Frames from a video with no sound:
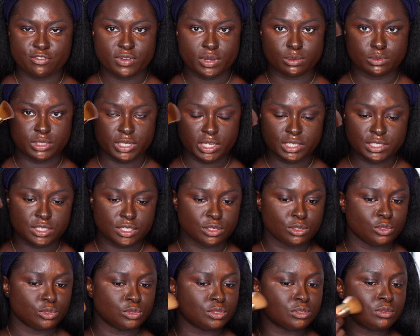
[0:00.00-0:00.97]

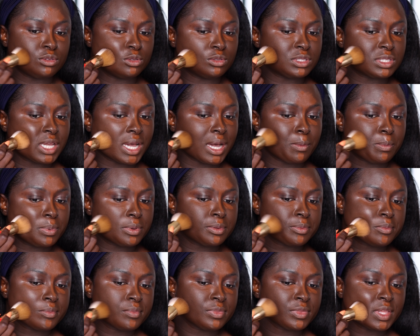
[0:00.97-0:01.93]
foundation, you, you tap,
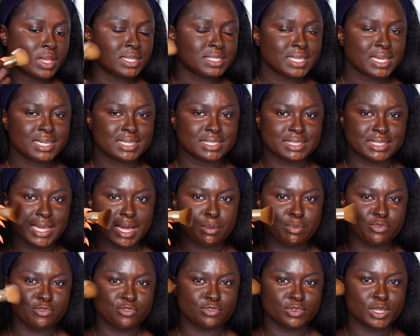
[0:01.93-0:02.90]
it's like a
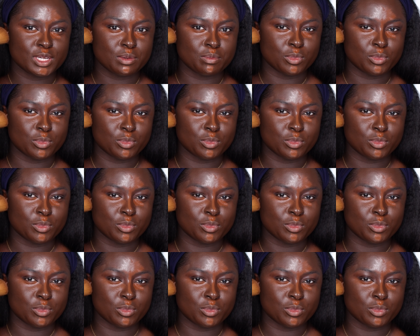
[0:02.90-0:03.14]
tap flick